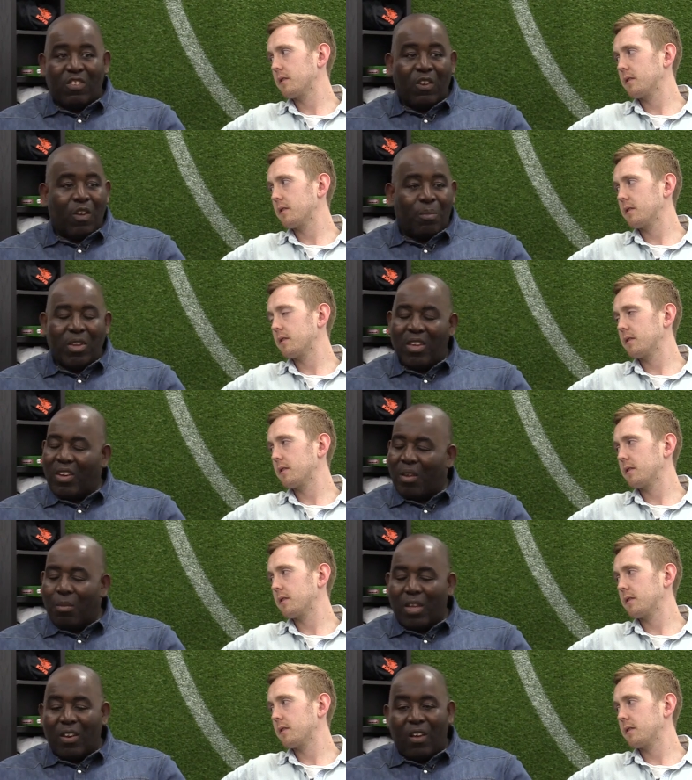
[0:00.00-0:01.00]
Speaker 1: Derby. You know what I
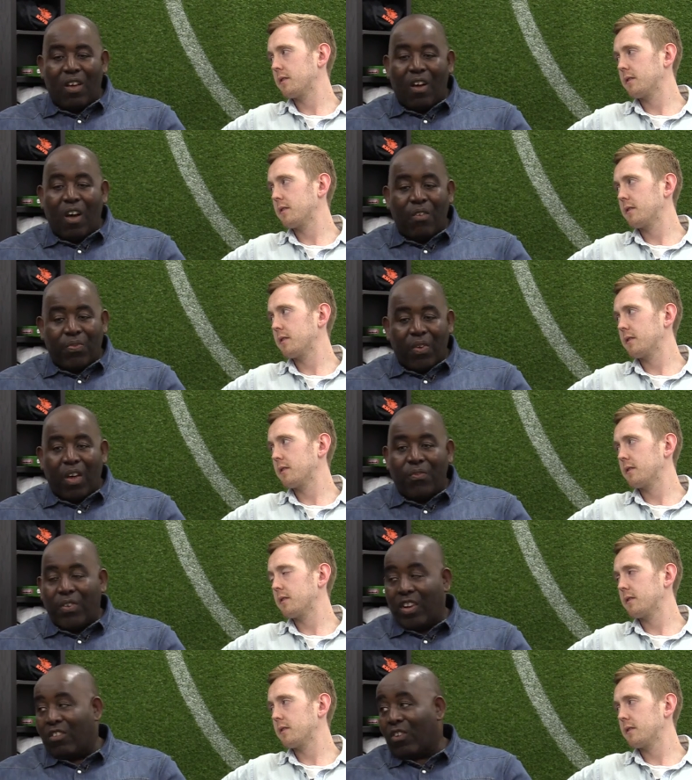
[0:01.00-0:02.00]
mean? I, I, I
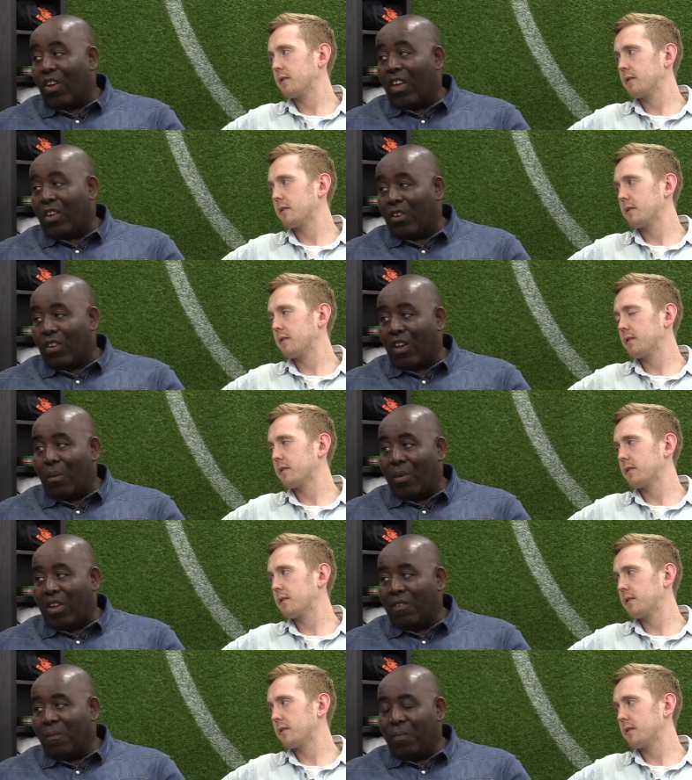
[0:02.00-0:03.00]
think this guy could come
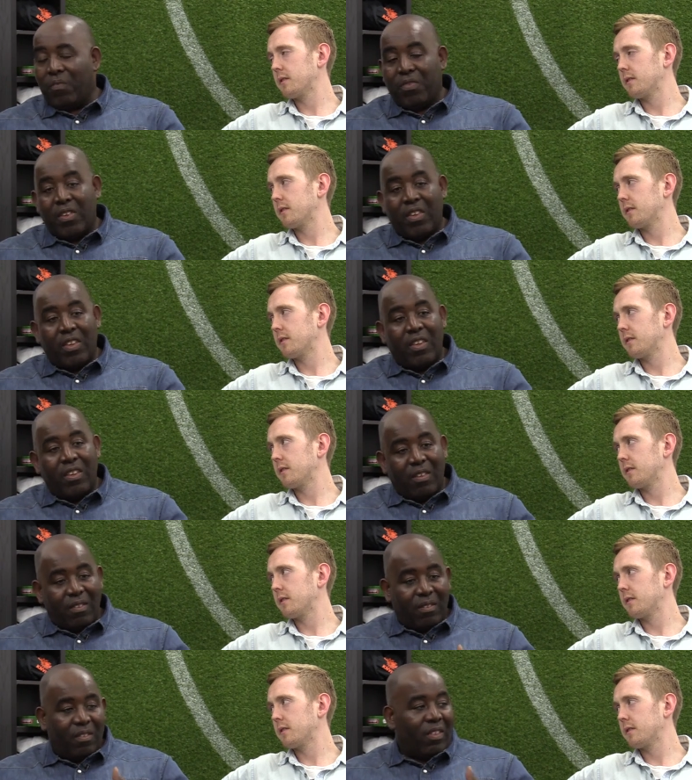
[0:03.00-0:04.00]
in.
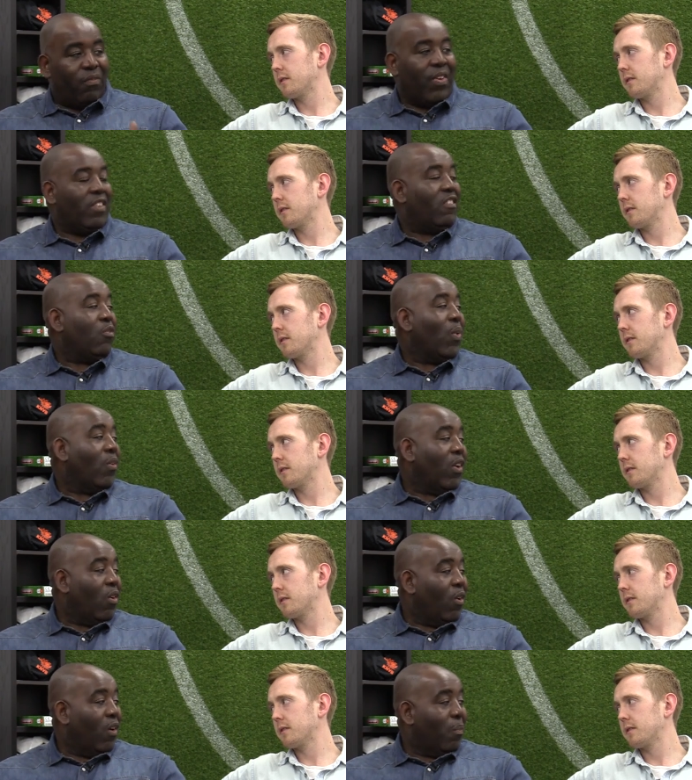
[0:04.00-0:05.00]
Defenses won't
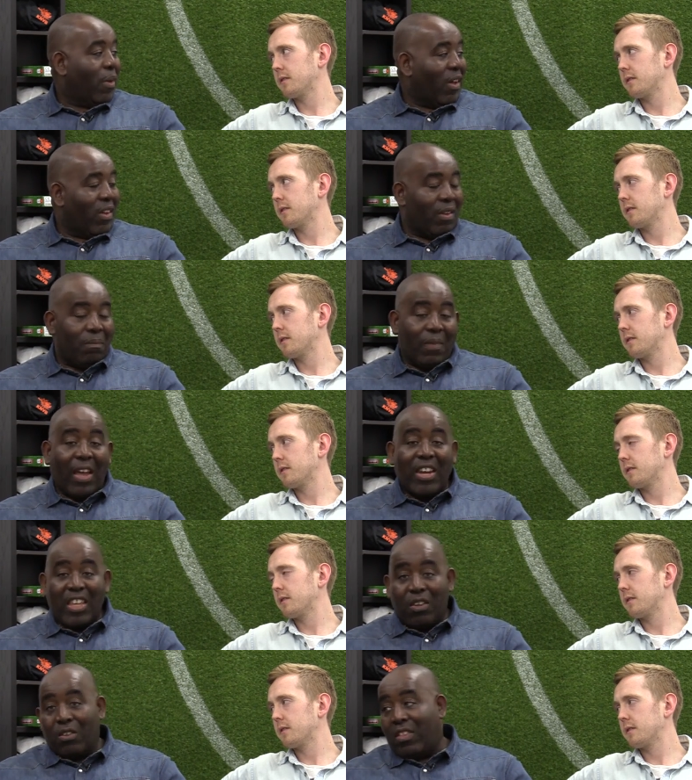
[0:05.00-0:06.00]
know a lot about him, and
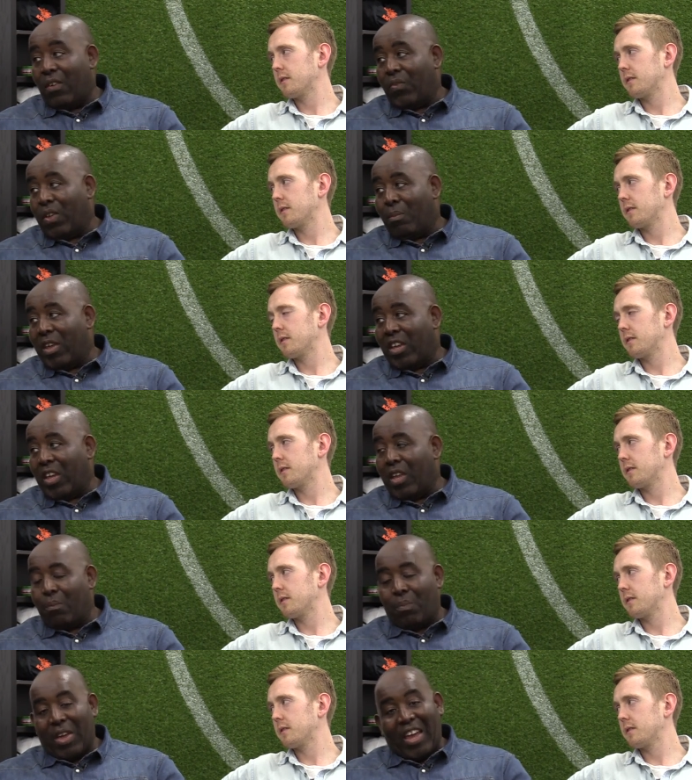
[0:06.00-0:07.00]
he could definitely make an
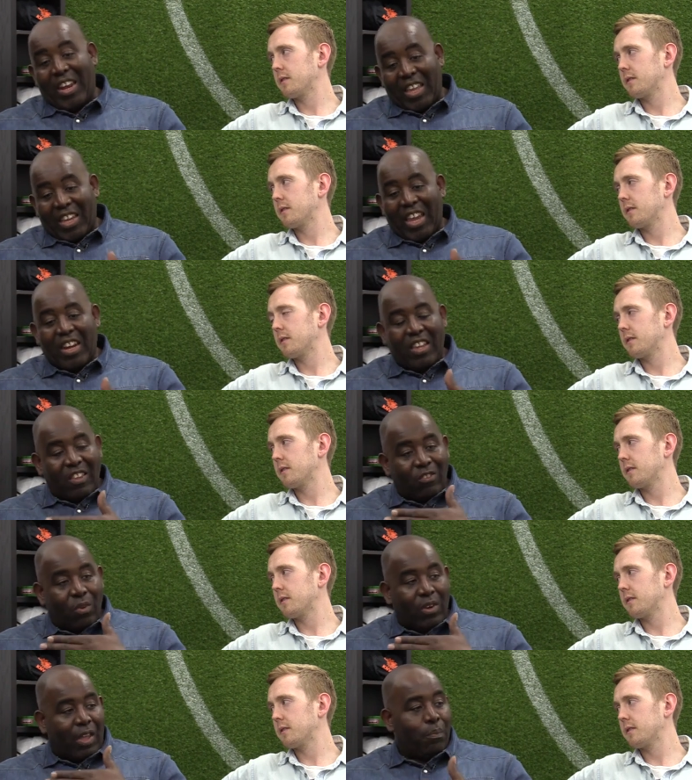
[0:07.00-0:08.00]
impact. And again, he's
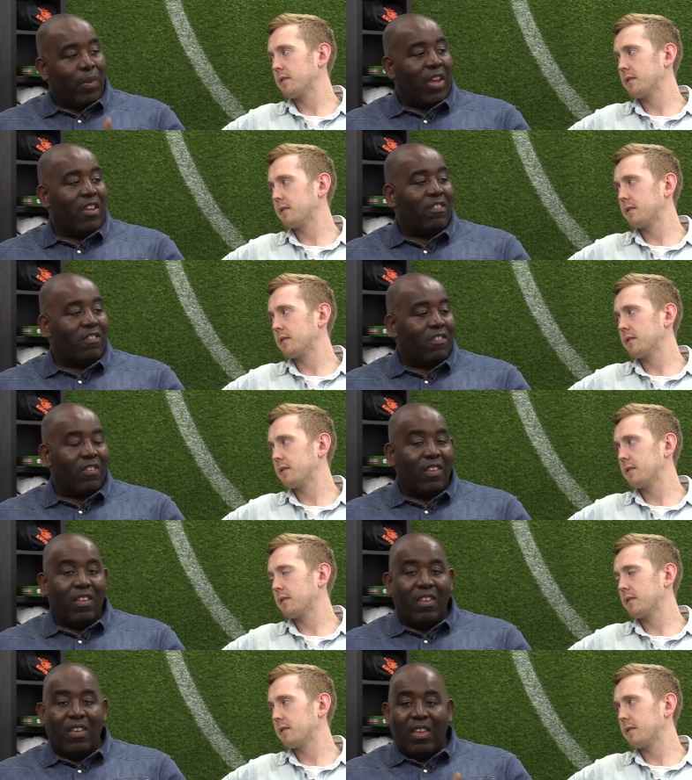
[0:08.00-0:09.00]
got that pace,
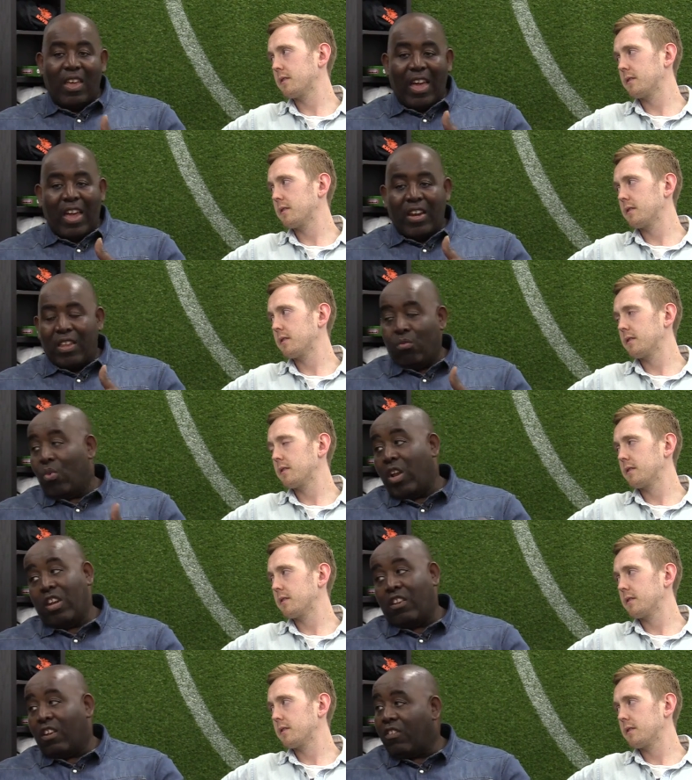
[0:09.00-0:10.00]
and he
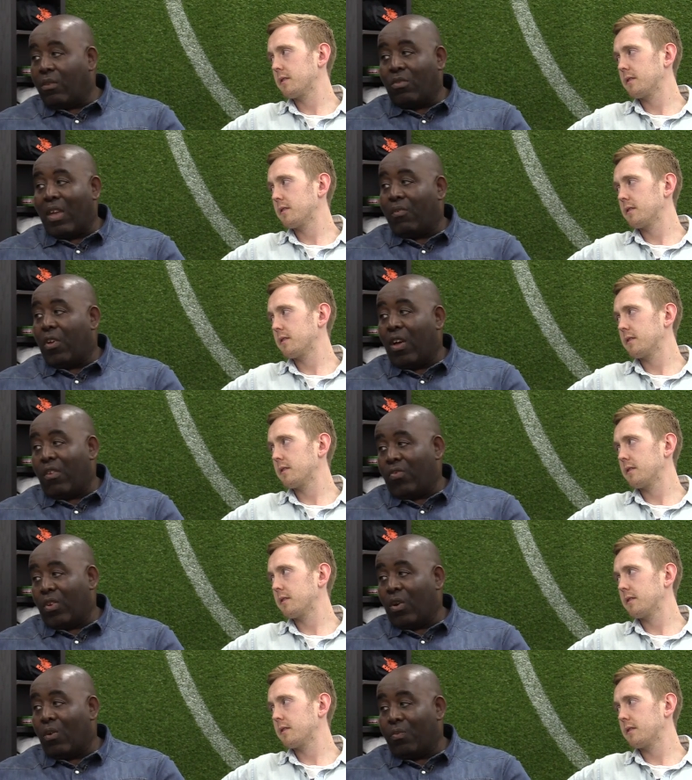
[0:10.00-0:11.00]
really does seem to have an eye for
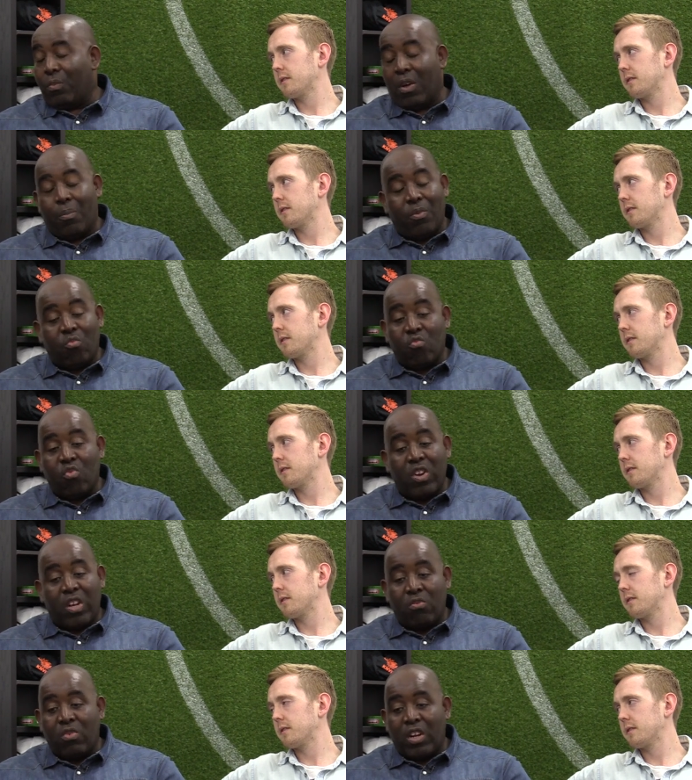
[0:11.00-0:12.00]
goal for me. I've been
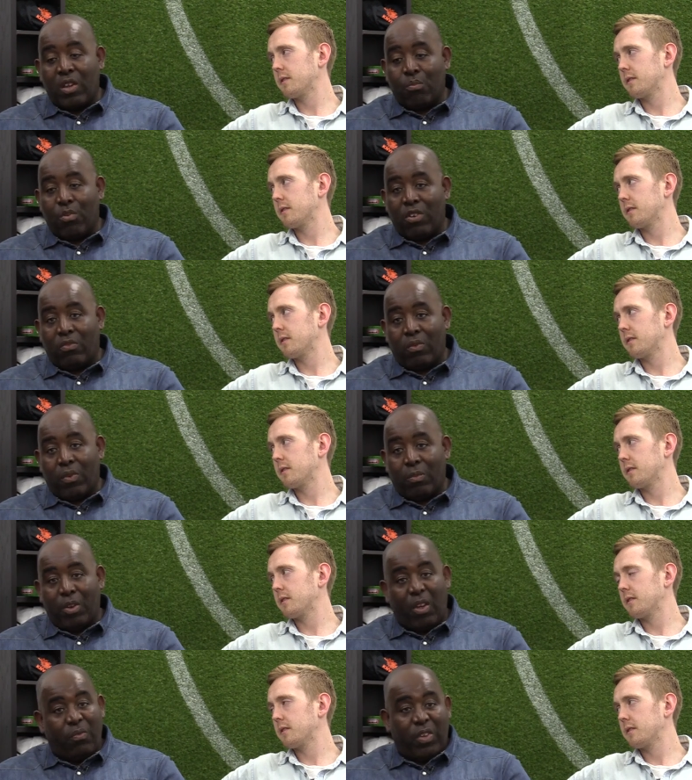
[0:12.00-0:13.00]
really, really impressed with him,
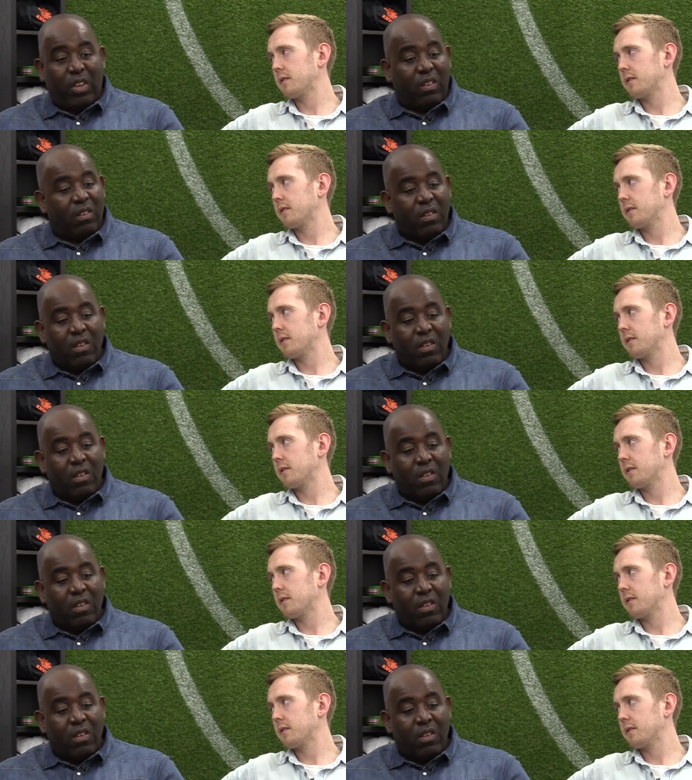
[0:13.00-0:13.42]
and I think